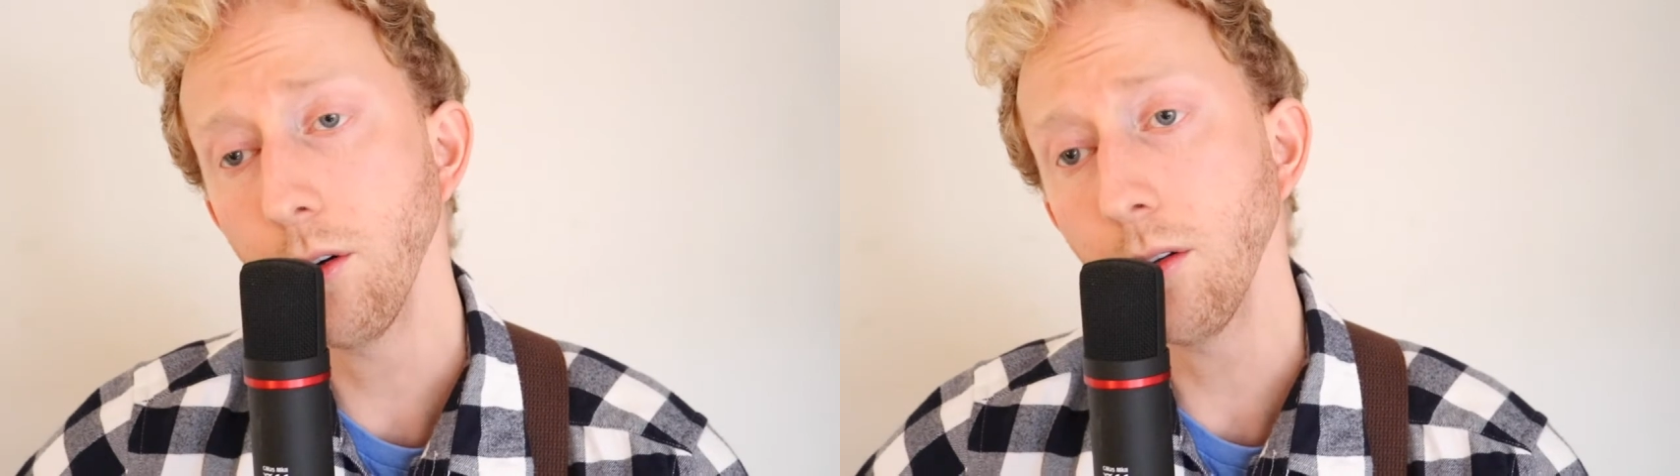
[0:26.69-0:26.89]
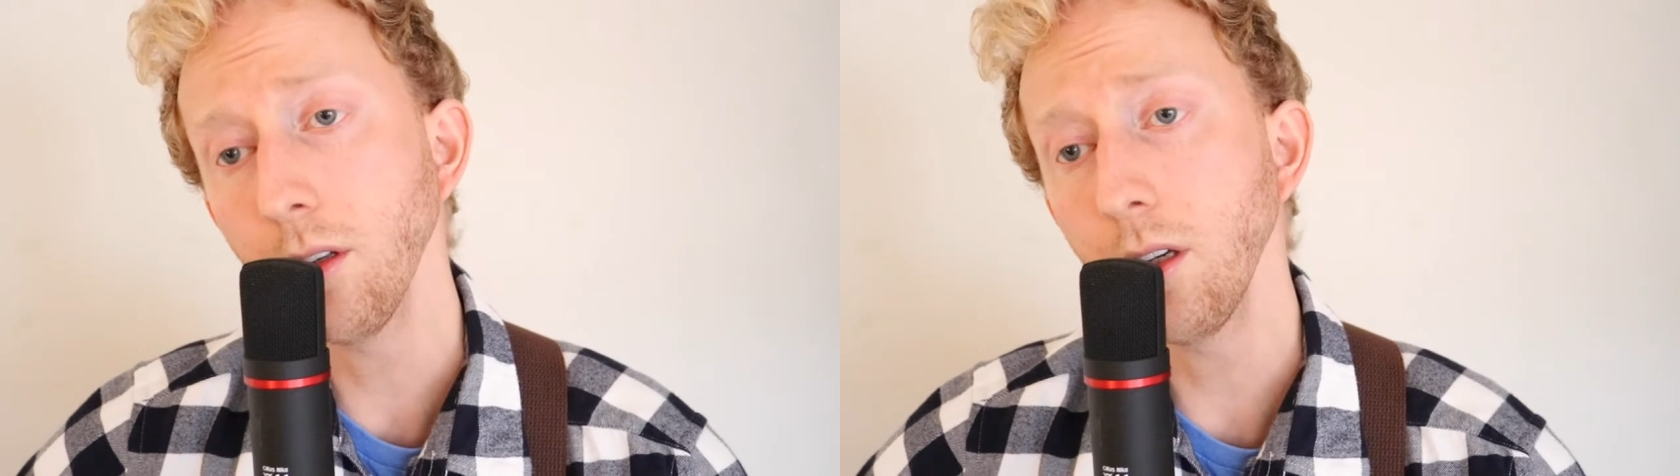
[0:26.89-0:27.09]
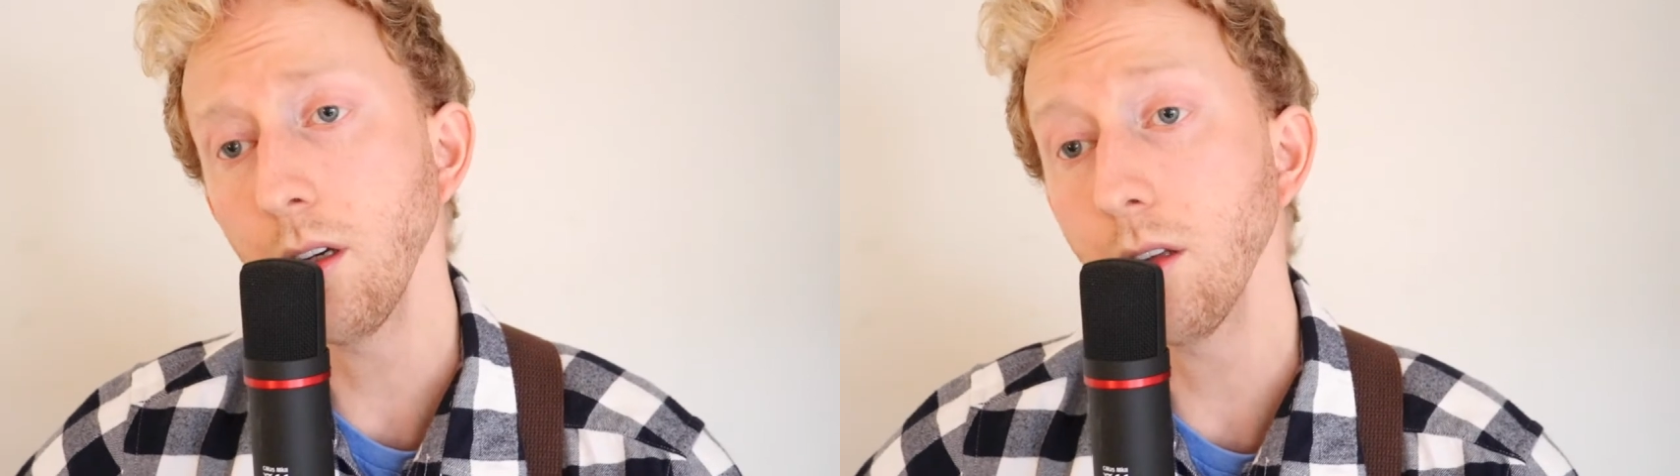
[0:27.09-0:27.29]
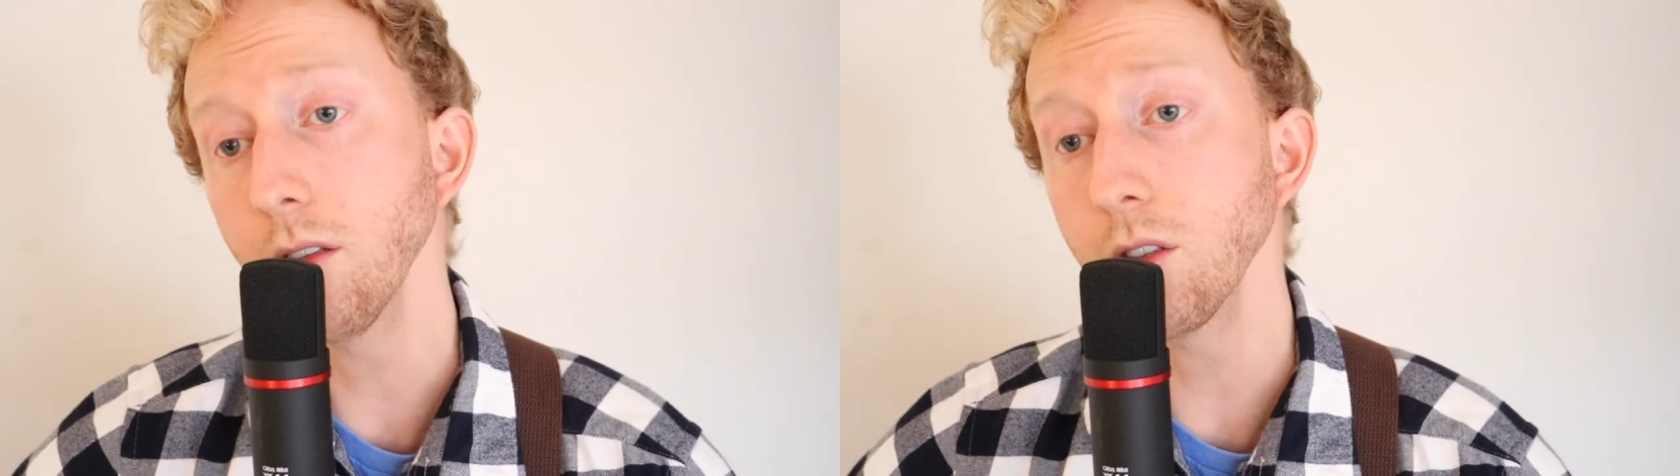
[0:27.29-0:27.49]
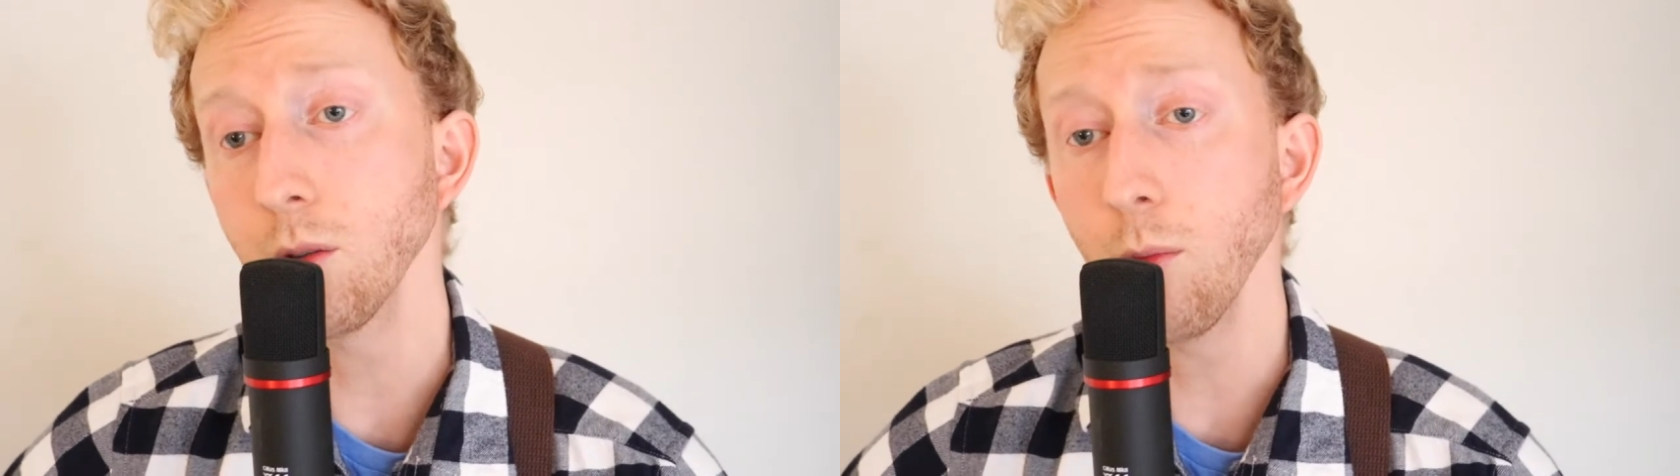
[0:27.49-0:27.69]
Early
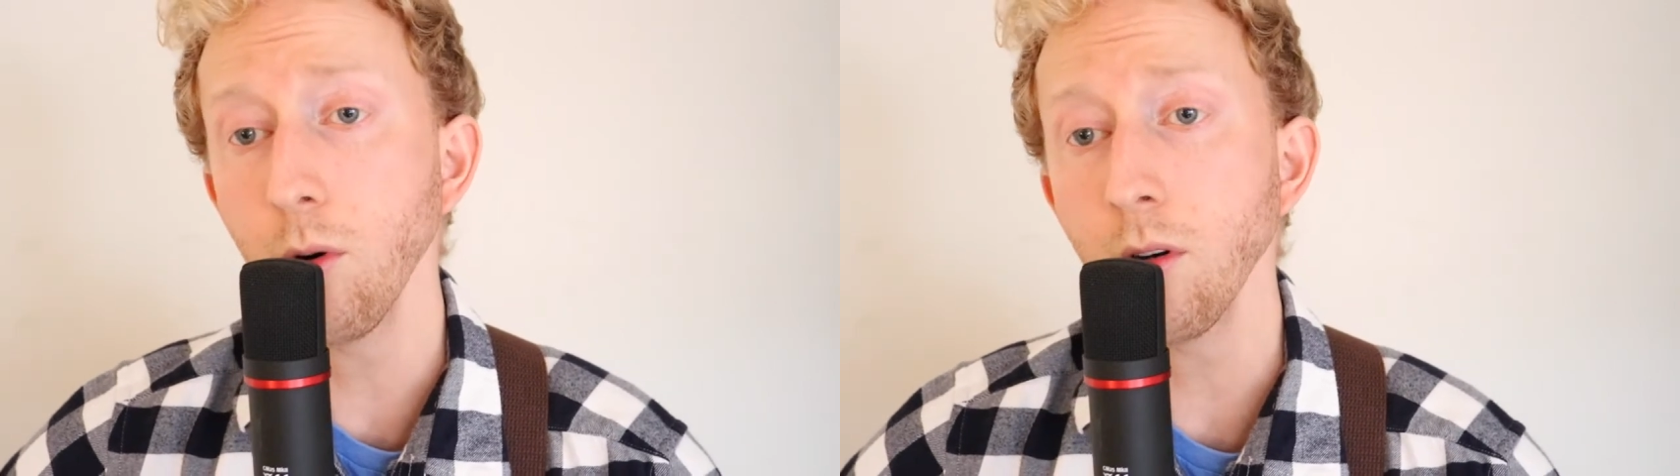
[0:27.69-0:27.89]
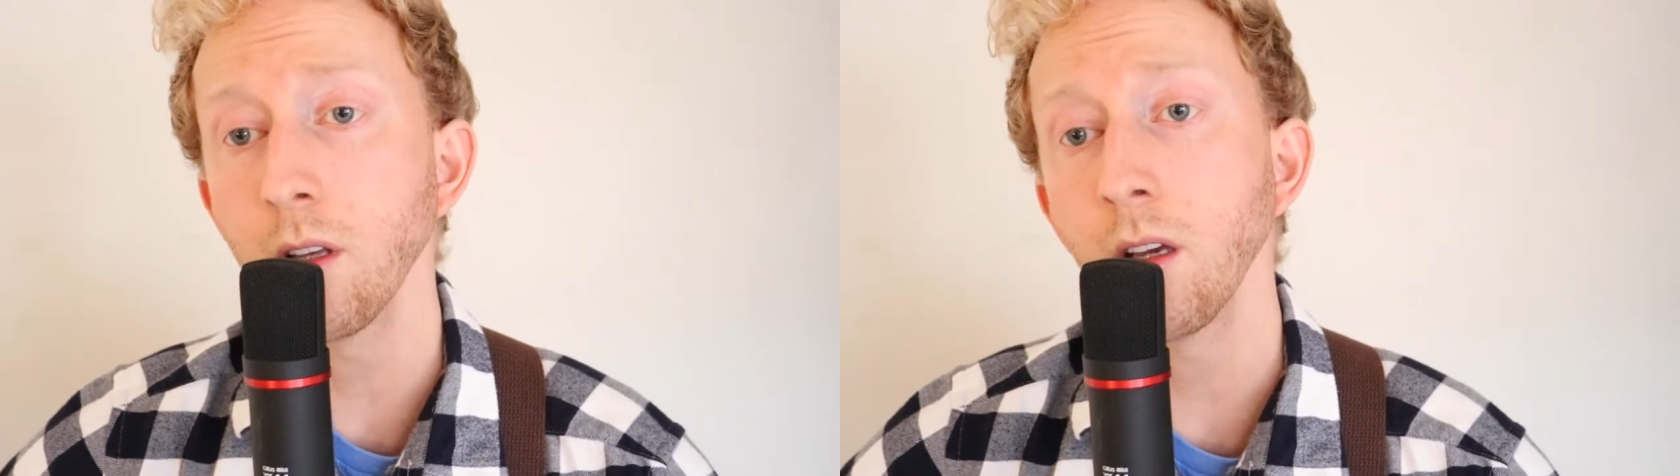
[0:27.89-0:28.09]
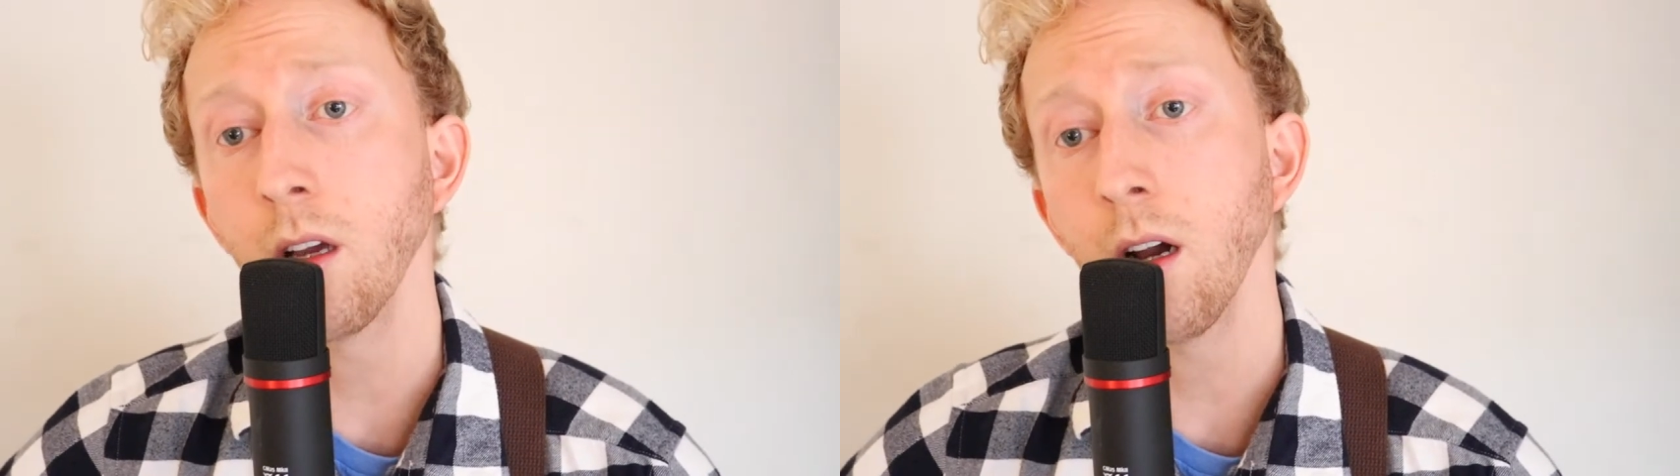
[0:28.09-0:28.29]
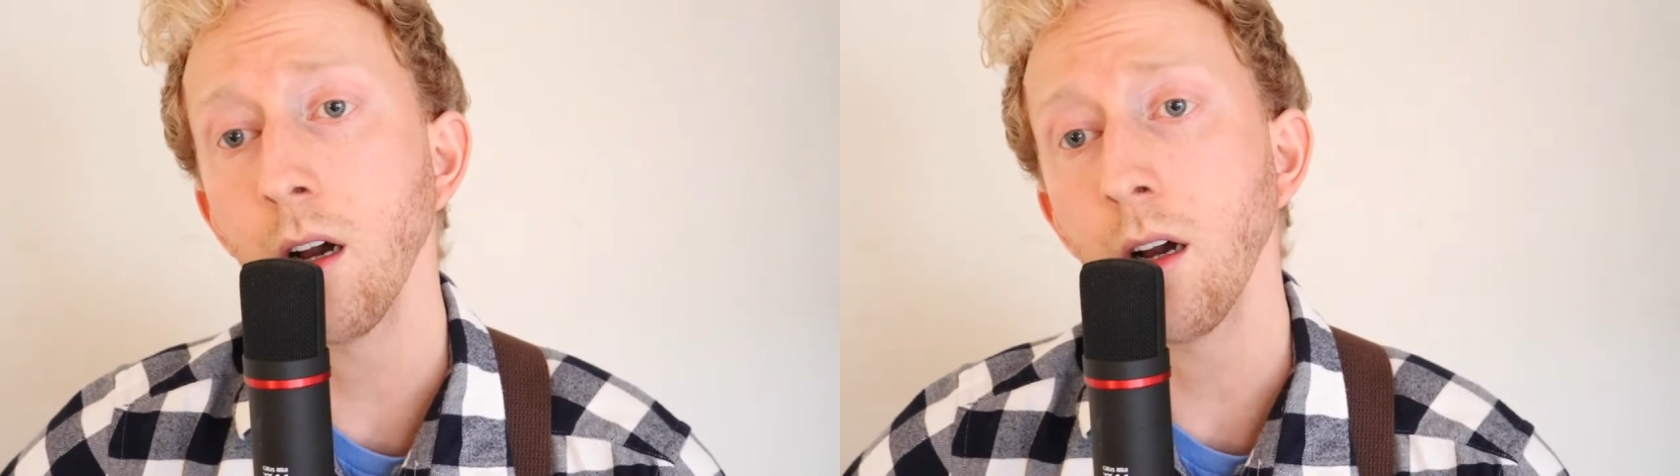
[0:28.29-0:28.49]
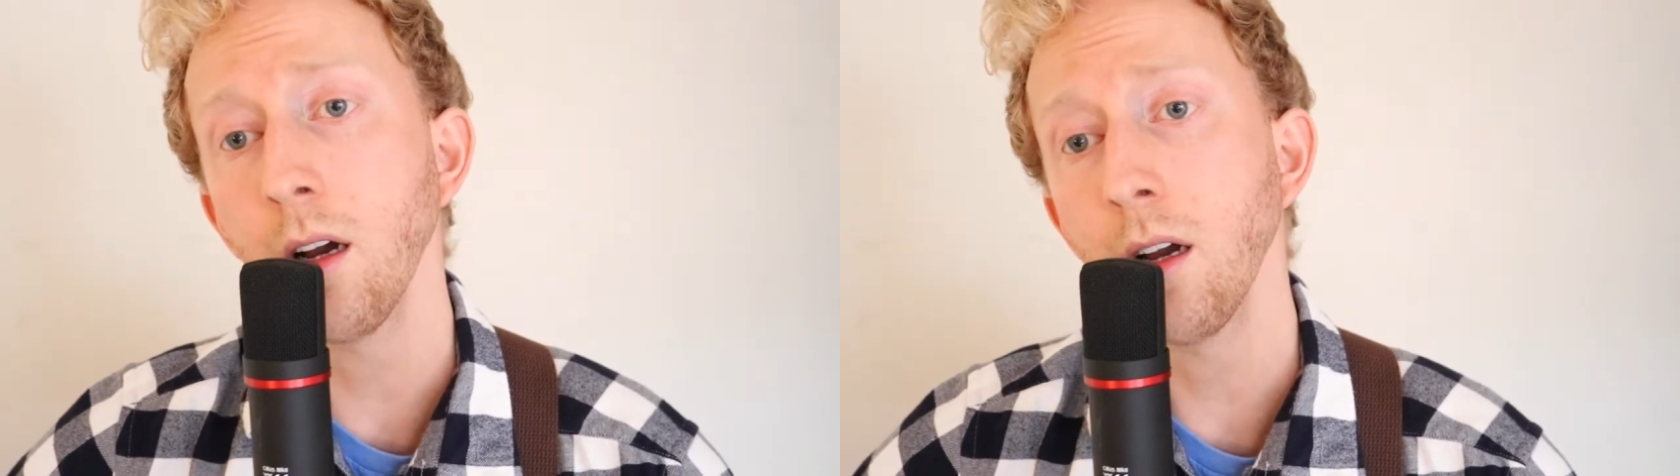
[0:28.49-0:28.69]
this morning
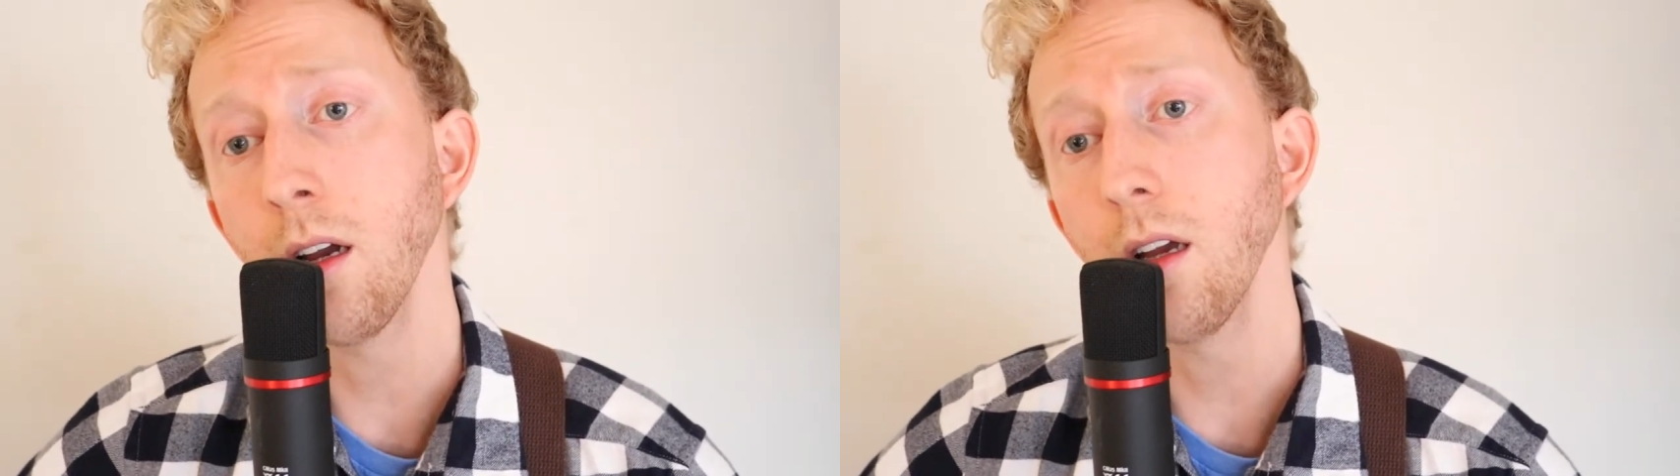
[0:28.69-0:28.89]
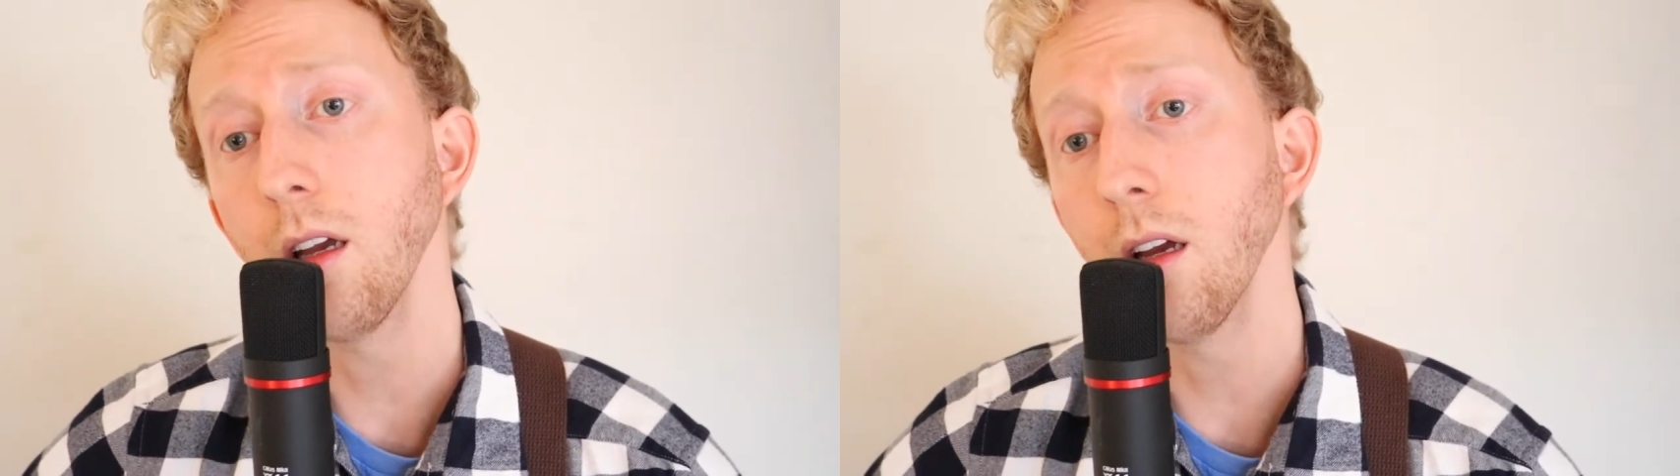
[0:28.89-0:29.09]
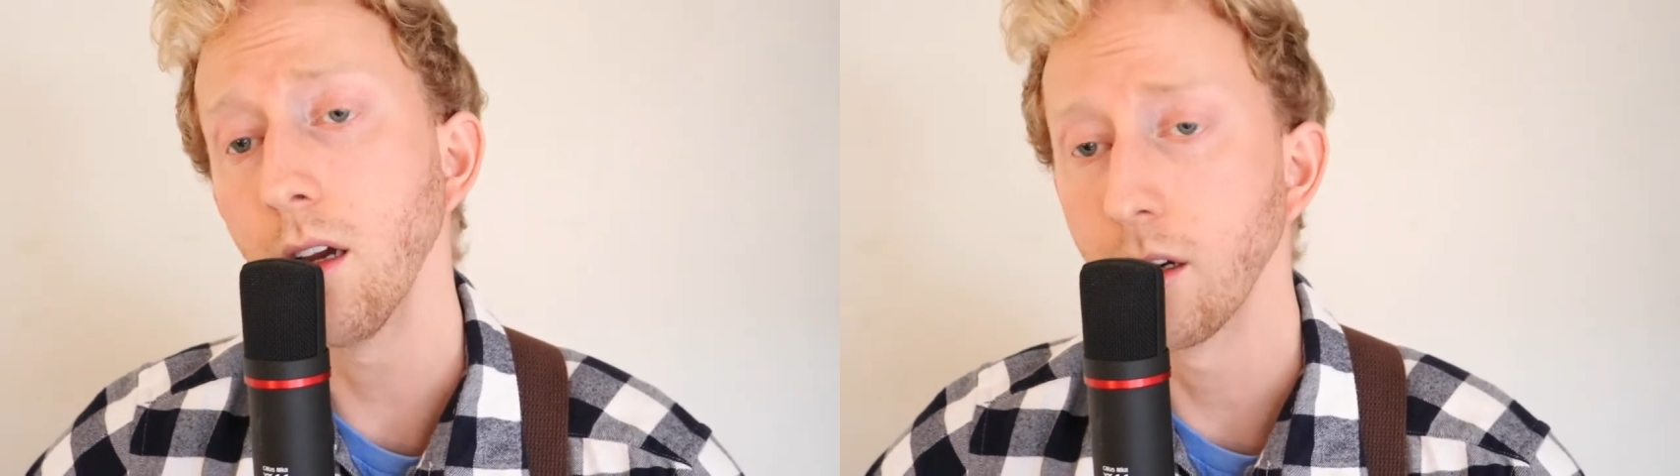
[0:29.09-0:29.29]
I